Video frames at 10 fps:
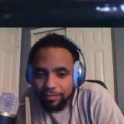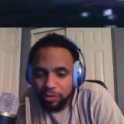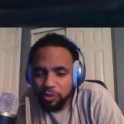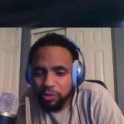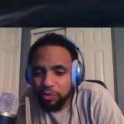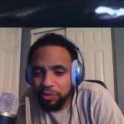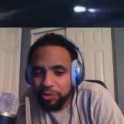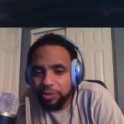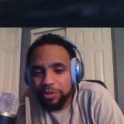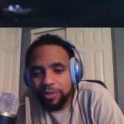Oof.
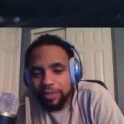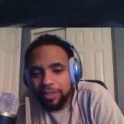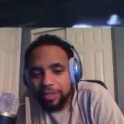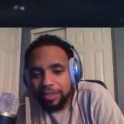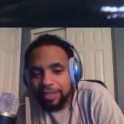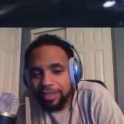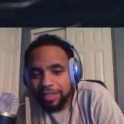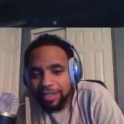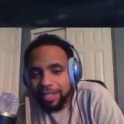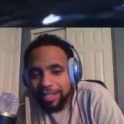
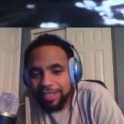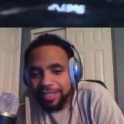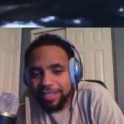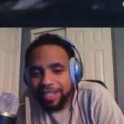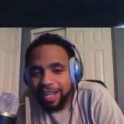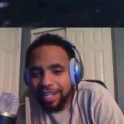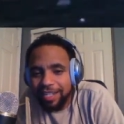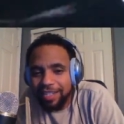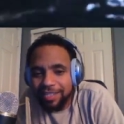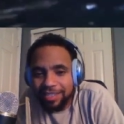Look at his skin.
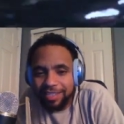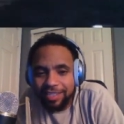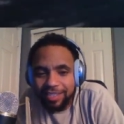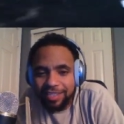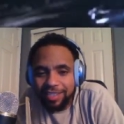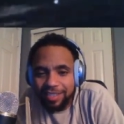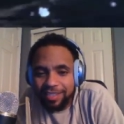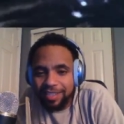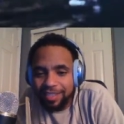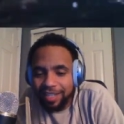
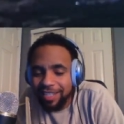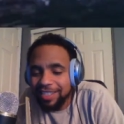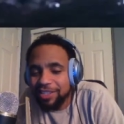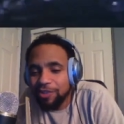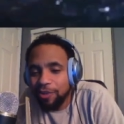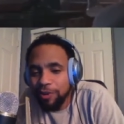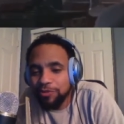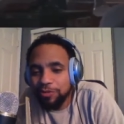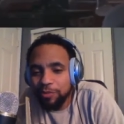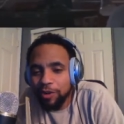That look
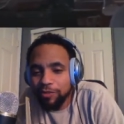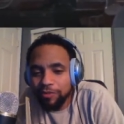gross, bro.